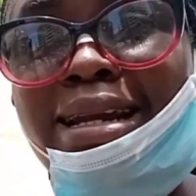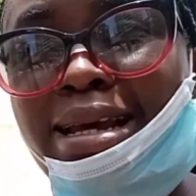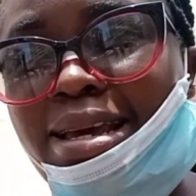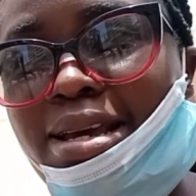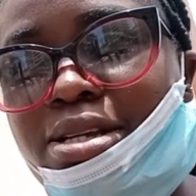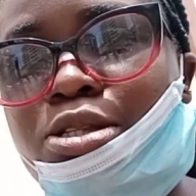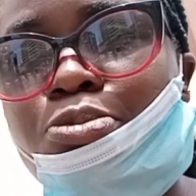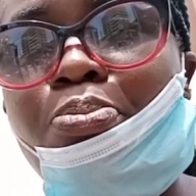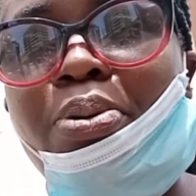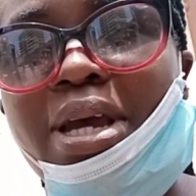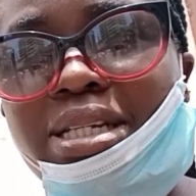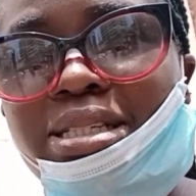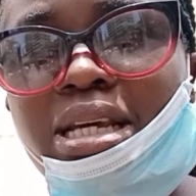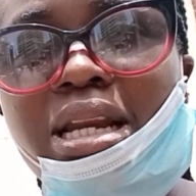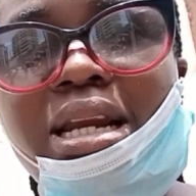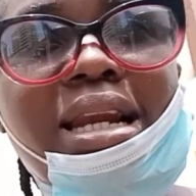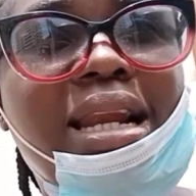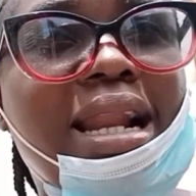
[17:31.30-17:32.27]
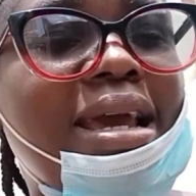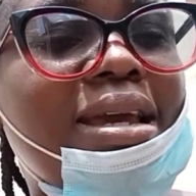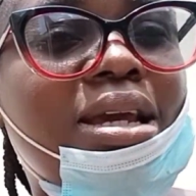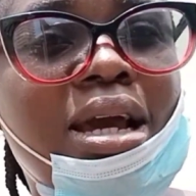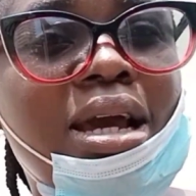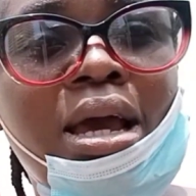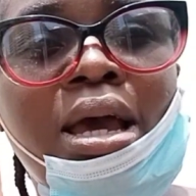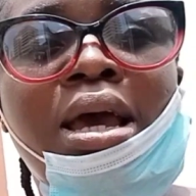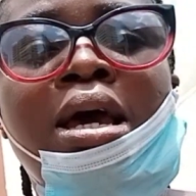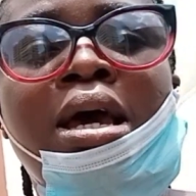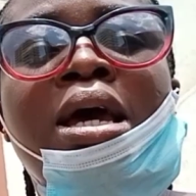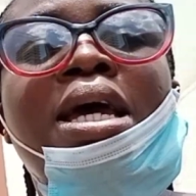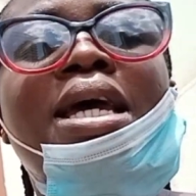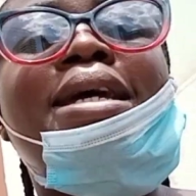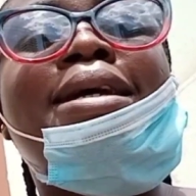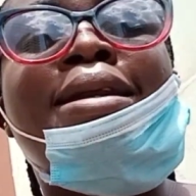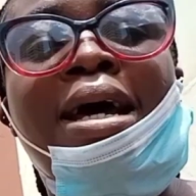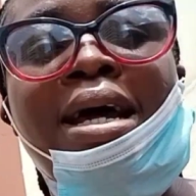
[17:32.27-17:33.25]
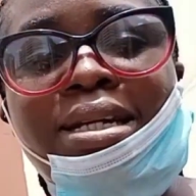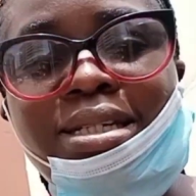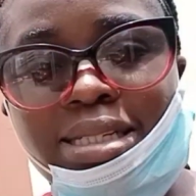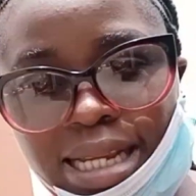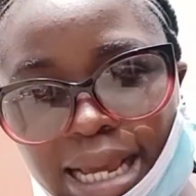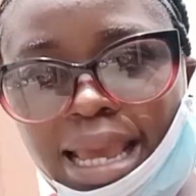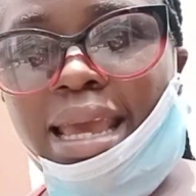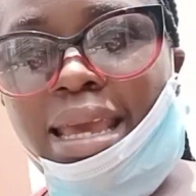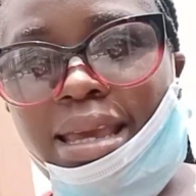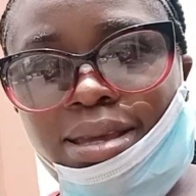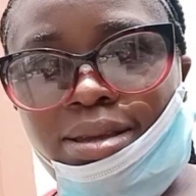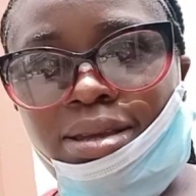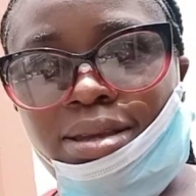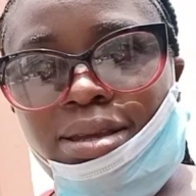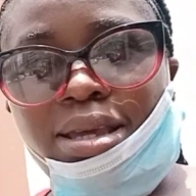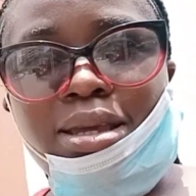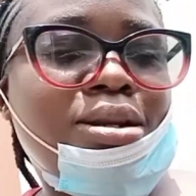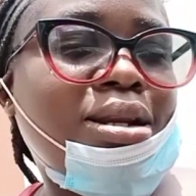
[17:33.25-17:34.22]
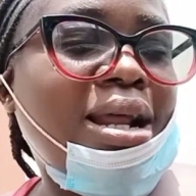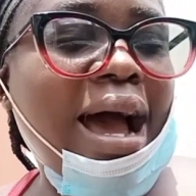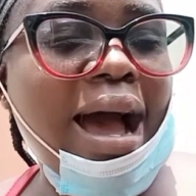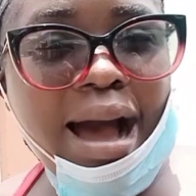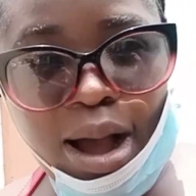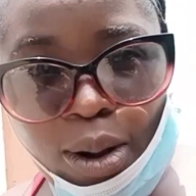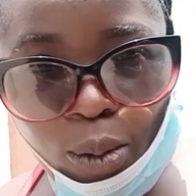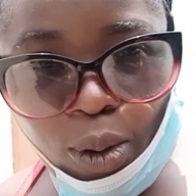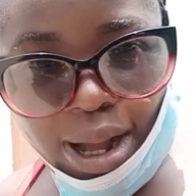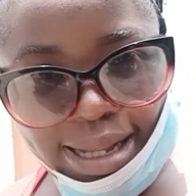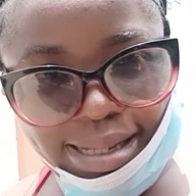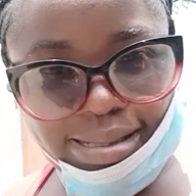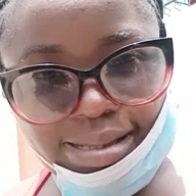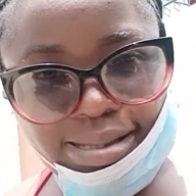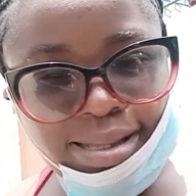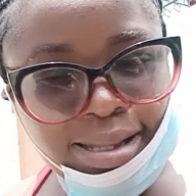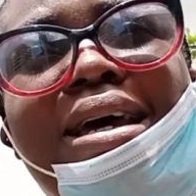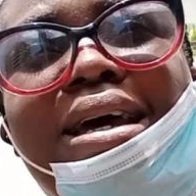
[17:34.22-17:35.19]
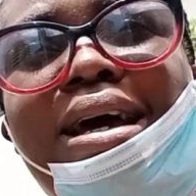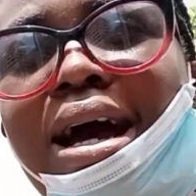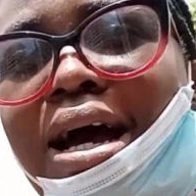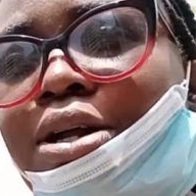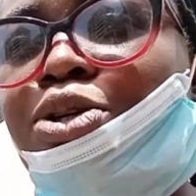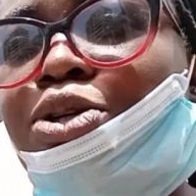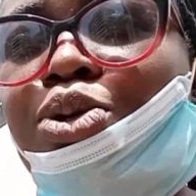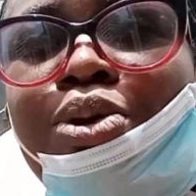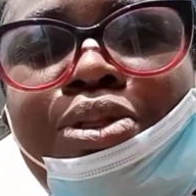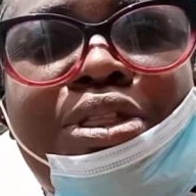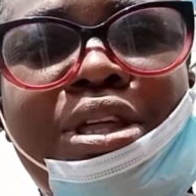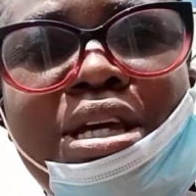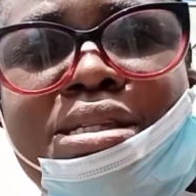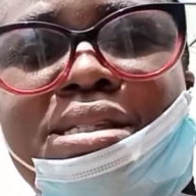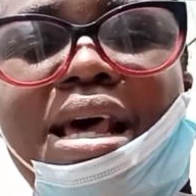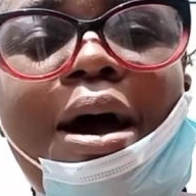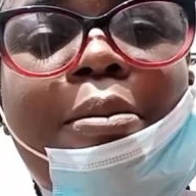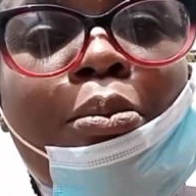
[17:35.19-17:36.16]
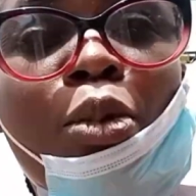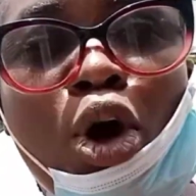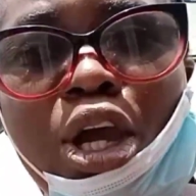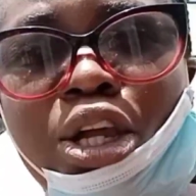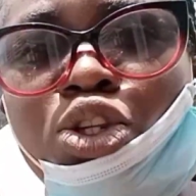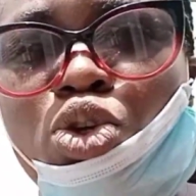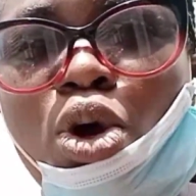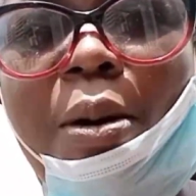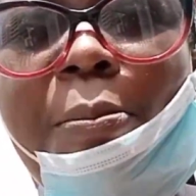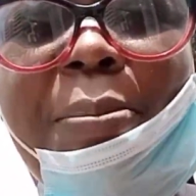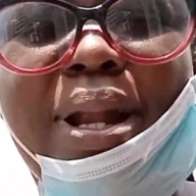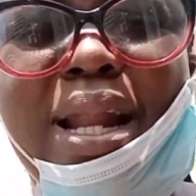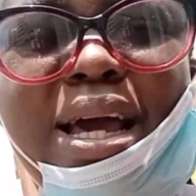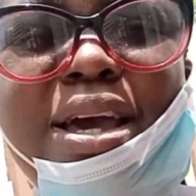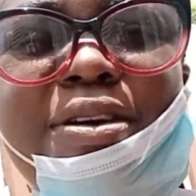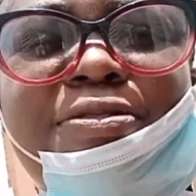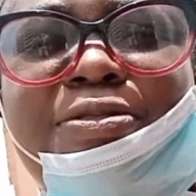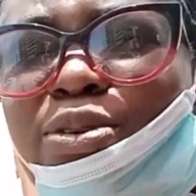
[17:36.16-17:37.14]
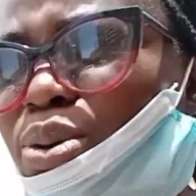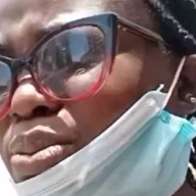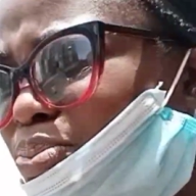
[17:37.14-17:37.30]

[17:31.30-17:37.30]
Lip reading: I expected, like in a day, in hours. Can't do this. I'm going to apply for,